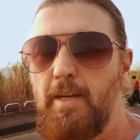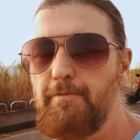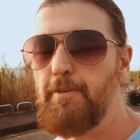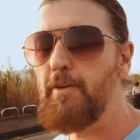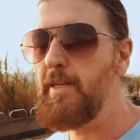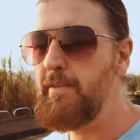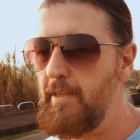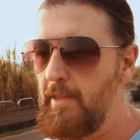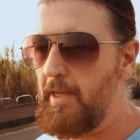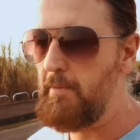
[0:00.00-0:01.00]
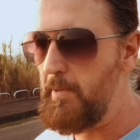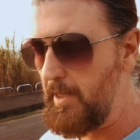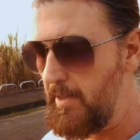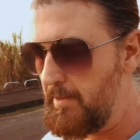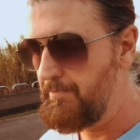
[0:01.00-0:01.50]
And if you're anything like me,
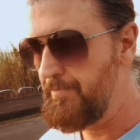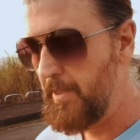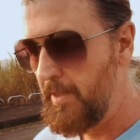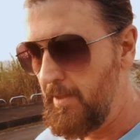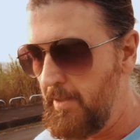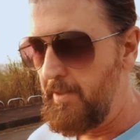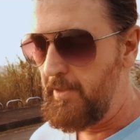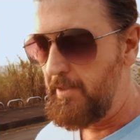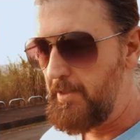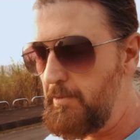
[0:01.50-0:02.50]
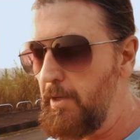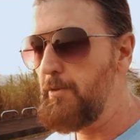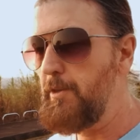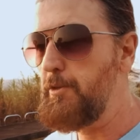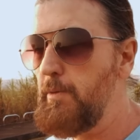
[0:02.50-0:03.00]
you know
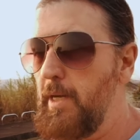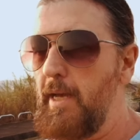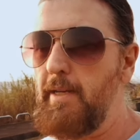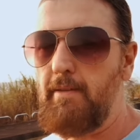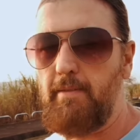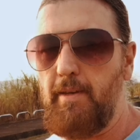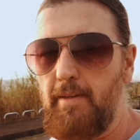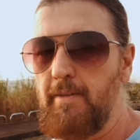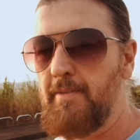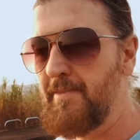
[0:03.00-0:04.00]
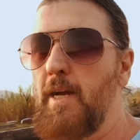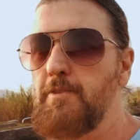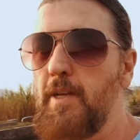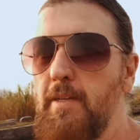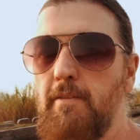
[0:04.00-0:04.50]
that doing anything
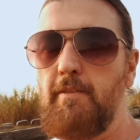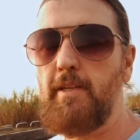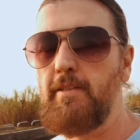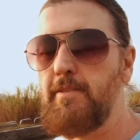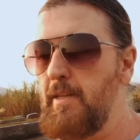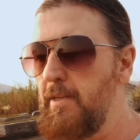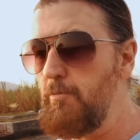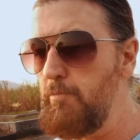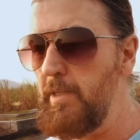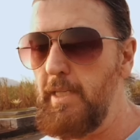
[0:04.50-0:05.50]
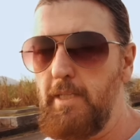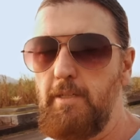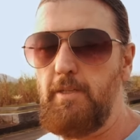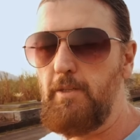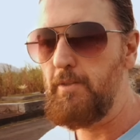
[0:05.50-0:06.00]
outside of the things that you need to
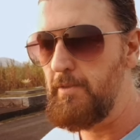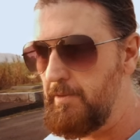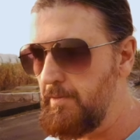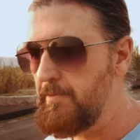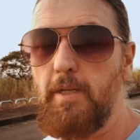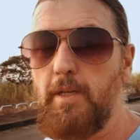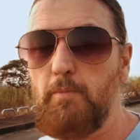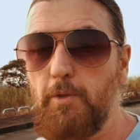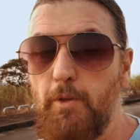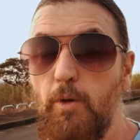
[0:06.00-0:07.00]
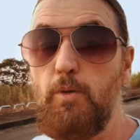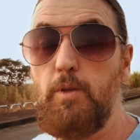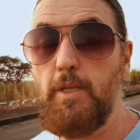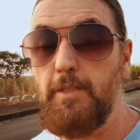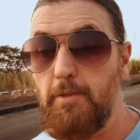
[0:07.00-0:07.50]
do can come with a whole
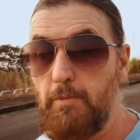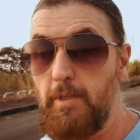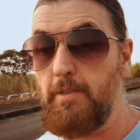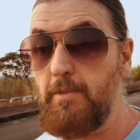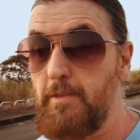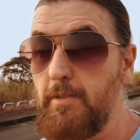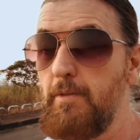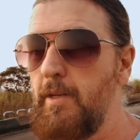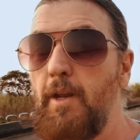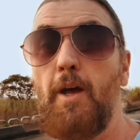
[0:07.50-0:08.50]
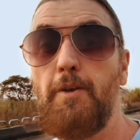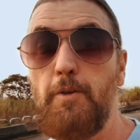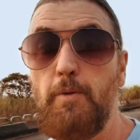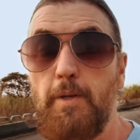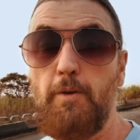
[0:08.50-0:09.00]
list of reasons to not
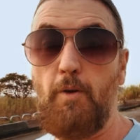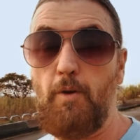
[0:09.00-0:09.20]
do it at